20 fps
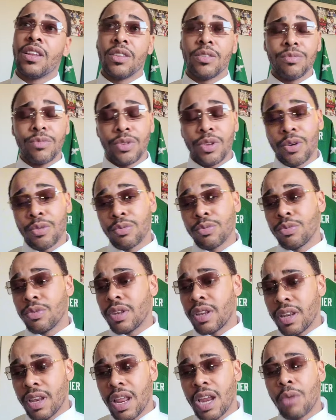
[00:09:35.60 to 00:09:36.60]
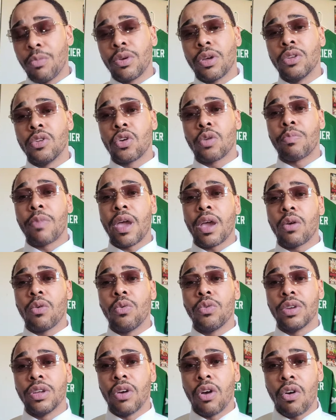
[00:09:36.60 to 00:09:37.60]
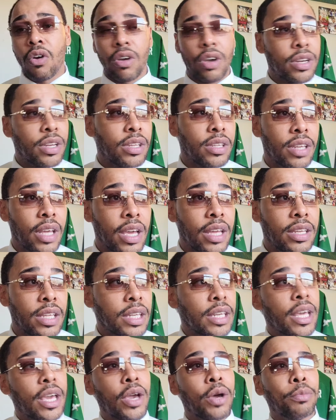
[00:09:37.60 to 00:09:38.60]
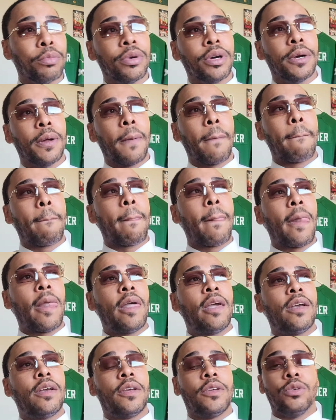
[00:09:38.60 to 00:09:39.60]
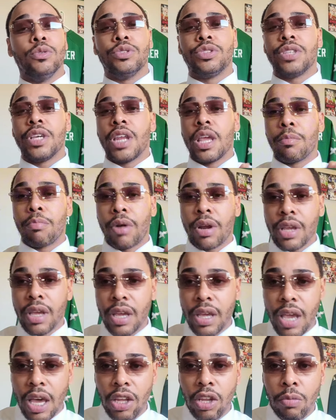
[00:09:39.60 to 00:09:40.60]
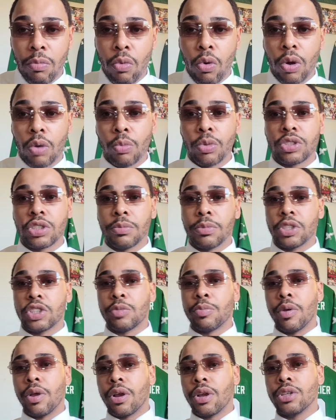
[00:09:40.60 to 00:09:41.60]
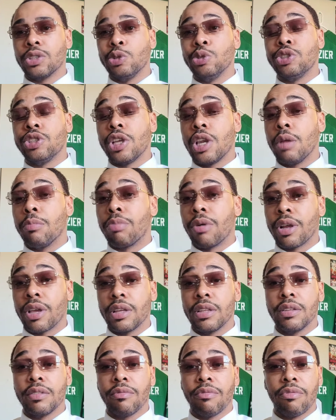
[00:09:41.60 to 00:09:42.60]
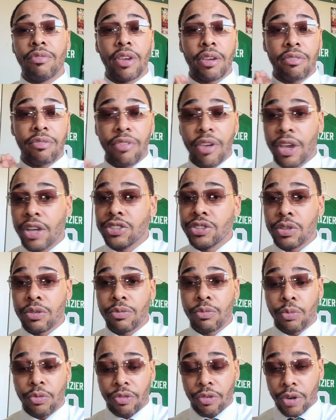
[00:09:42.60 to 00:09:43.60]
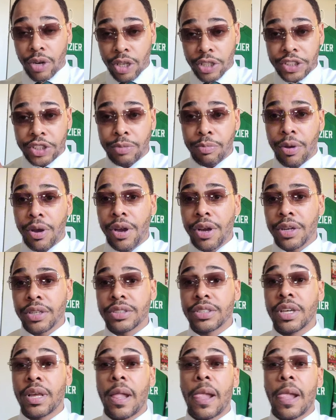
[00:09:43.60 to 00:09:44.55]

you know. None of we can look back on it all good and dandy now, but. You see, they bringing Kellen Moore with some experience. You see, they bringing Vic Fangio for the experience.